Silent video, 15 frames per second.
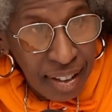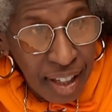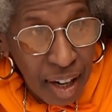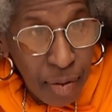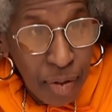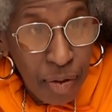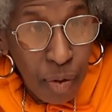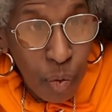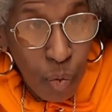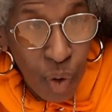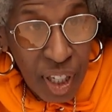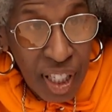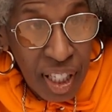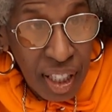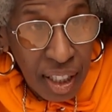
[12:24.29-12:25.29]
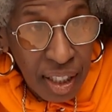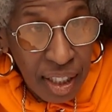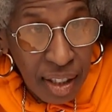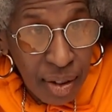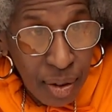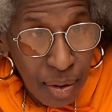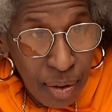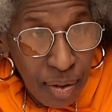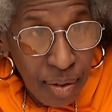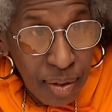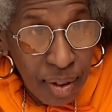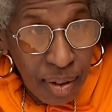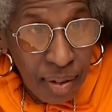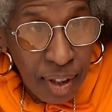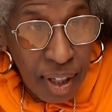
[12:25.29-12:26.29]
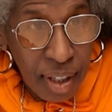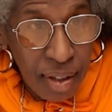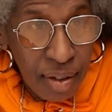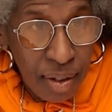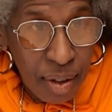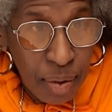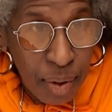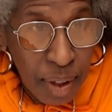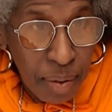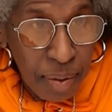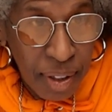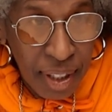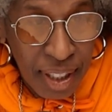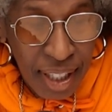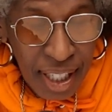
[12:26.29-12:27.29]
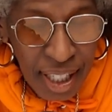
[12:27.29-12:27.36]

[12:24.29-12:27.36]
I went from 162 to 121.